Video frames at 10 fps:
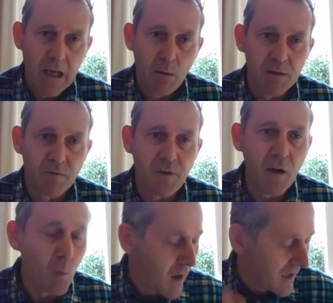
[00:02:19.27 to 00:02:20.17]
It was a
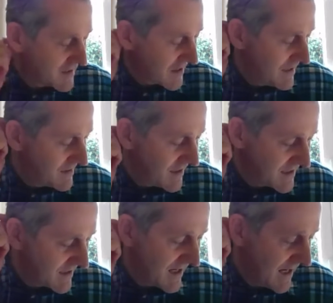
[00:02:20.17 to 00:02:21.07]
very well
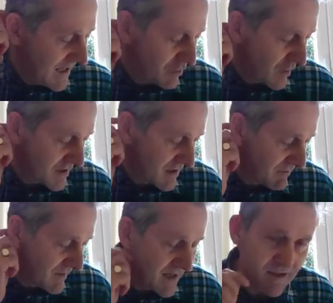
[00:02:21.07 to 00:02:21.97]
attended, interesting
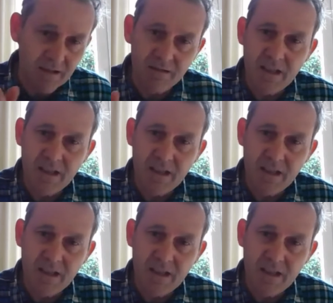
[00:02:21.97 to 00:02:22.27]
event.